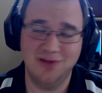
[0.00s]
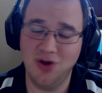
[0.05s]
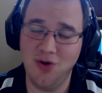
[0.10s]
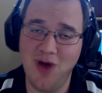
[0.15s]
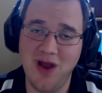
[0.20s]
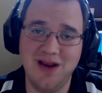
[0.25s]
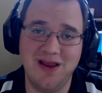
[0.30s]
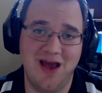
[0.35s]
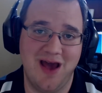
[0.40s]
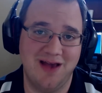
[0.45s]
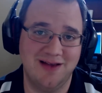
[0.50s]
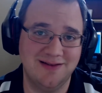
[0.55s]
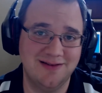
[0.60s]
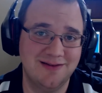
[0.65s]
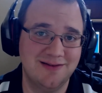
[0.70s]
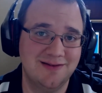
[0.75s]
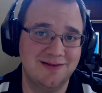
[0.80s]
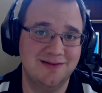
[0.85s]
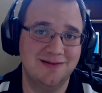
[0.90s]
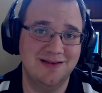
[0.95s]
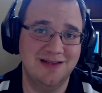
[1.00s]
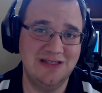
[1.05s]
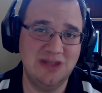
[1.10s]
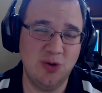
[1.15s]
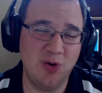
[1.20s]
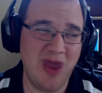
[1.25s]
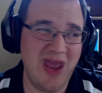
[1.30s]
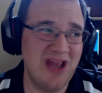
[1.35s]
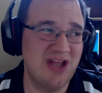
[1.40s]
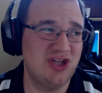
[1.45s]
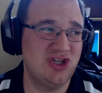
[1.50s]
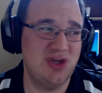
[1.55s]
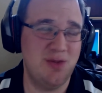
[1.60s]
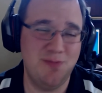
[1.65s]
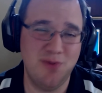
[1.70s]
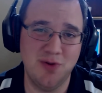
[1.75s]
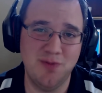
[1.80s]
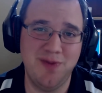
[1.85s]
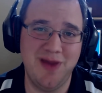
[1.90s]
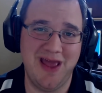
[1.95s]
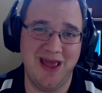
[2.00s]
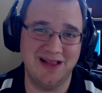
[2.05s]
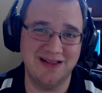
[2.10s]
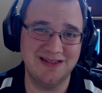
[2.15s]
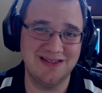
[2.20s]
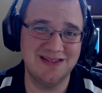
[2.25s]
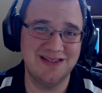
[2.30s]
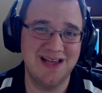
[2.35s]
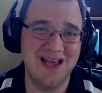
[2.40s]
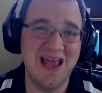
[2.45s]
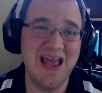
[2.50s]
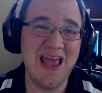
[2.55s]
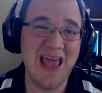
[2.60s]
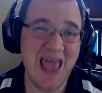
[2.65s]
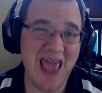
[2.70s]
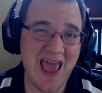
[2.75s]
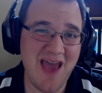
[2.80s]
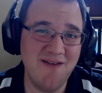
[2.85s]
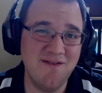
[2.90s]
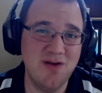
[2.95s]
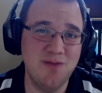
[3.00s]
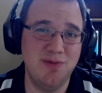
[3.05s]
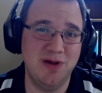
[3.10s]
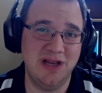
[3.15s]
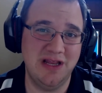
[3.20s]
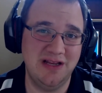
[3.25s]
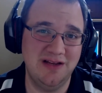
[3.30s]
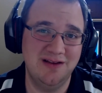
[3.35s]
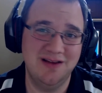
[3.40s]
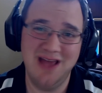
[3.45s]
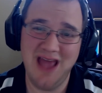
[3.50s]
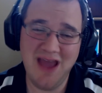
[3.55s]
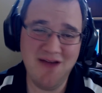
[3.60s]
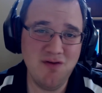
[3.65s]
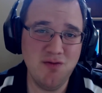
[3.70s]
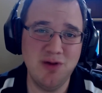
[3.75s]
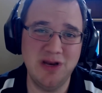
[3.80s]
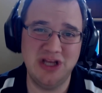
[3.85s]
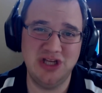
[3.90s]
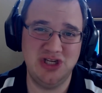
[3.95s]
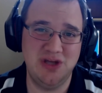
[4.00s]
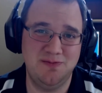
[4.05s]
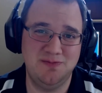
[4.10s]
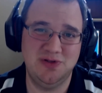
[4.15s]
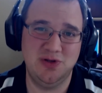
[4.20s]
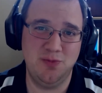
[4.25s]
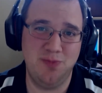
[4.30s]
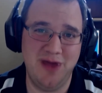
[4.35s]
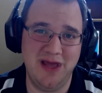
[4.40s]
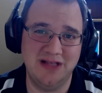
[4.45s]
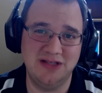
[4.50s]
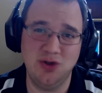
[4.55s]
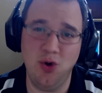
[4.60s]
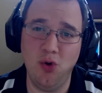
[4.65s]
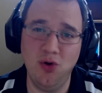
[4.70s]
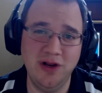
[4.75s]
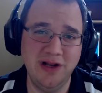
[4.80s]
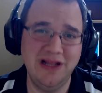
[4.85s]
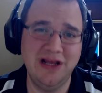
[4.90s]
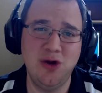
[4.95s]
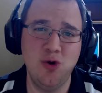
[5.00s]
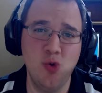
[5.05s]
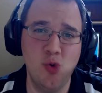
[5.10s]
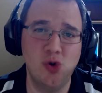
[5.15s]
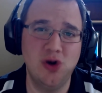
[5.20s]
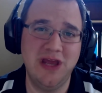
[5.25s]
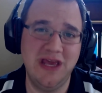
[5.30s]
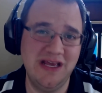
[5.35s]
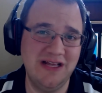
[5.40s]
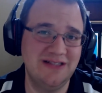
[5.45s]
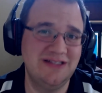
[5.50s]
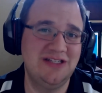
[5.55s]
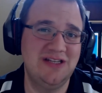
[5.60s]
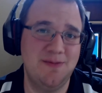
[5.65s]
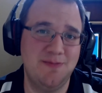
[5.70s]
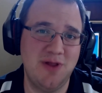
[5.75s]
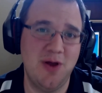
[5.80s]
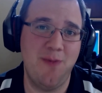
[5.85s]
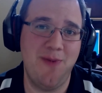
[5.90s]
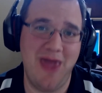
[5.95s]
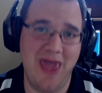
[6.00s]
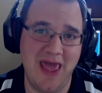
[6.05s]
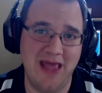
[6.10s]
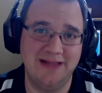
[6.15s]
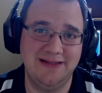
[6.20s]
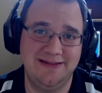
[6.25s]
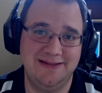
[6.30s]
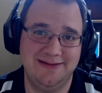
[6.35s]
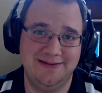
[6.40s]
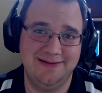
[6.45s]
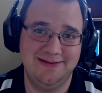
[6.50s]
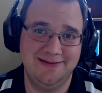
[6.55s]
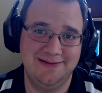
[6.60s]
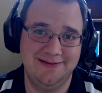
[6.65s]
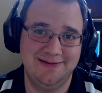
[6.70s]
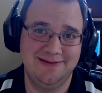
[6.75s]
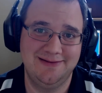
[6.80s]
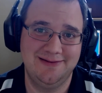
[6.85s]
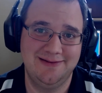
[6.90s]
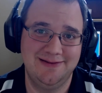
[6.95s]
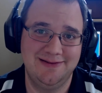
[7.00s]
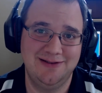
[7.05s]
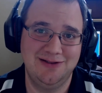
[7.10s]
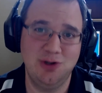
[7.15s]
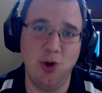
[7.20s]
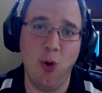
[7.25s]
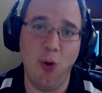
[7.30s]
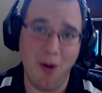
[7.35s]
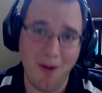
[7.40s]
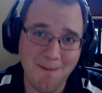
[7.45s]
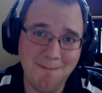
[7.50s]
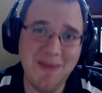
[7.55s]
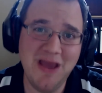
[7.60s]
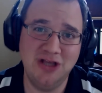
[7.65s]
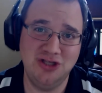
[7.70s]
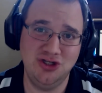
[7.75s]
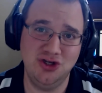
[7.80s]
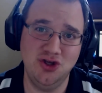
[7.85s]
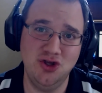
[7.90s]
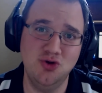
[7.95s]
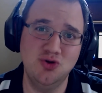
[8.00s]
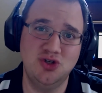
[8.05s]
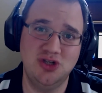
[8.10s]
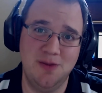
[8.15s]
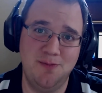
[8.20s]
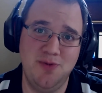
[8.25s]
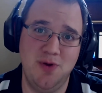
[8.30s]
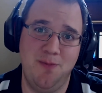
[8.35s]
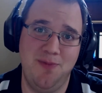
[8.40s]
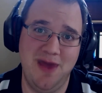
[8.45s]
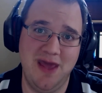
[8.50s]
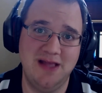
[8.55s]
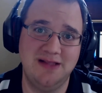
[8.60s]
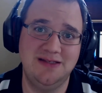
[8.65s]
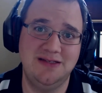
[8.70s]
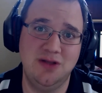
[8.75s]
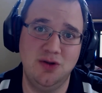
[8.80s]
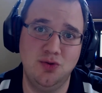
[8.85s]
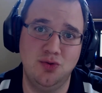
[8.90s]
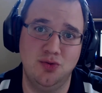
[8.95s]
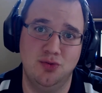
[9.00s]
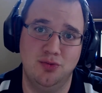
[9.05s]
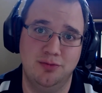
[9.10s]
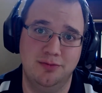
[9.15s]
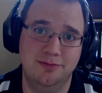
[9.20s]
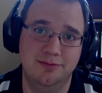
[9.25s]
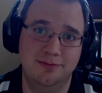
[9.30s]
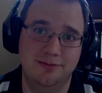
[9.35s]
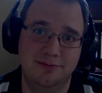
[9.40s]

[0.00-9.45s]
Go ahead, guys. It's okay to ship your pants. Everybody ships their pants. Only the cool kids ship their pants. So make sure you ship your pants too.